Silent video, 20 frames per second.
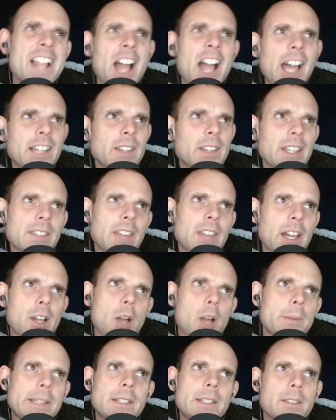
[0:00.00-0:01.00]
I like that
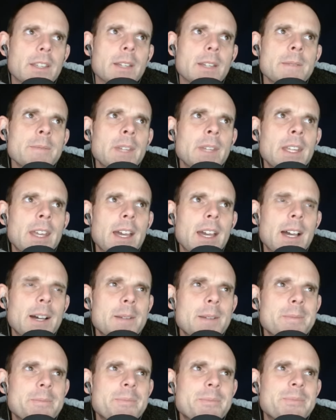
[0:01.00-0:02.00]
comment, I
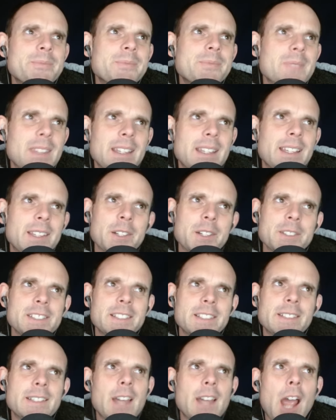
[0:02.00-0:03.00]
think.
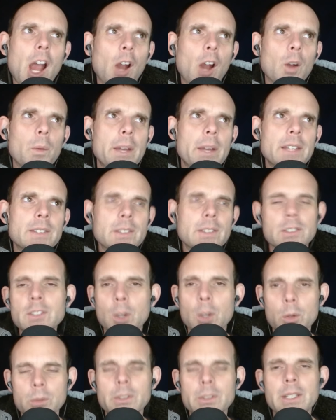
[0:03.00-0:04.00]
Hilton Haraway says,
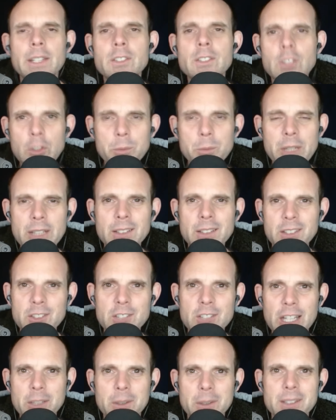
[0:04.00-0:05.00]
so he's just being
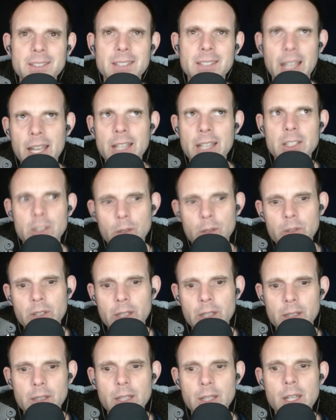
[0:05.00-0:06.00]
disingenuous and
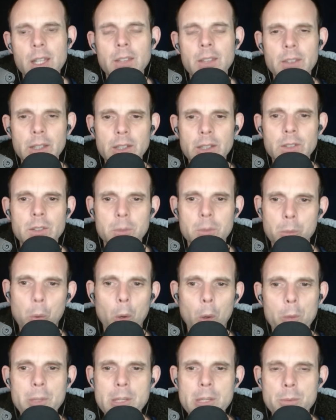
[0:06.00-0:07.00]
using these
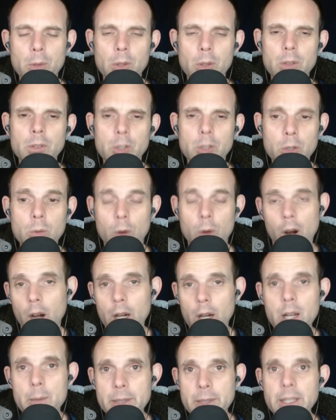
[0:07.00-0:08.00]
poor people who are
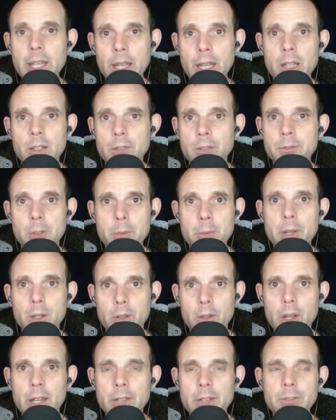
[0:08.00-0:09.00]
coming to Canada for a better
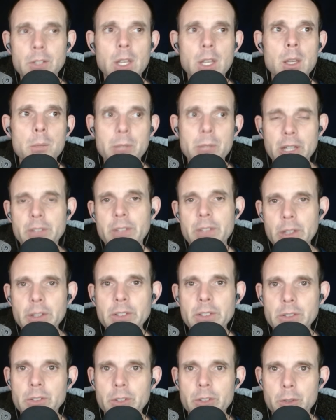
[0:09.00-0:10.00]
life because they
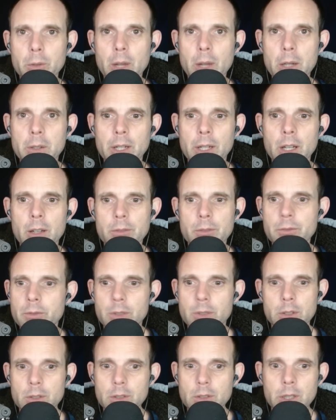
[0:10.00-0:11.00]
listen to the rhetoric of,
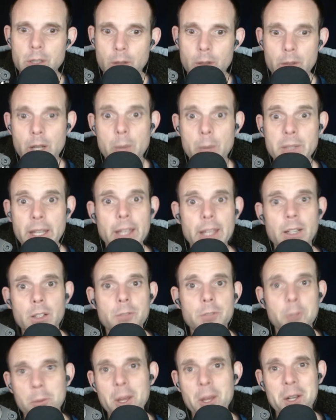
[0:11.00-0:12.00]
you know, come to Canada
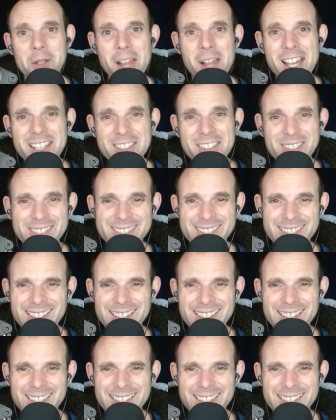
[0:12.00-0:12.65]
for a better life.